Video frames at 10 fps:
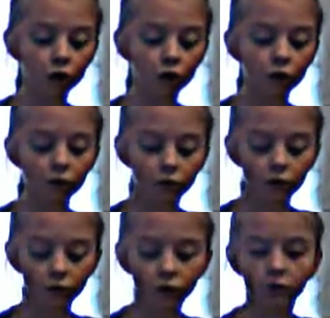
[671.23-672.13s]
Good
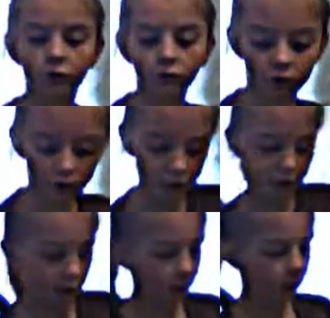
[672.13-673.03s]
job. What does the
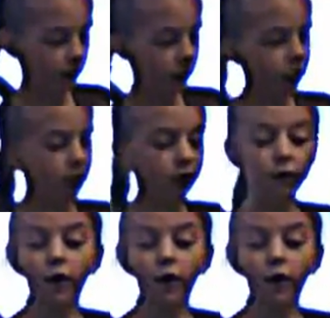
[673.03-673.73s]
long O sound like?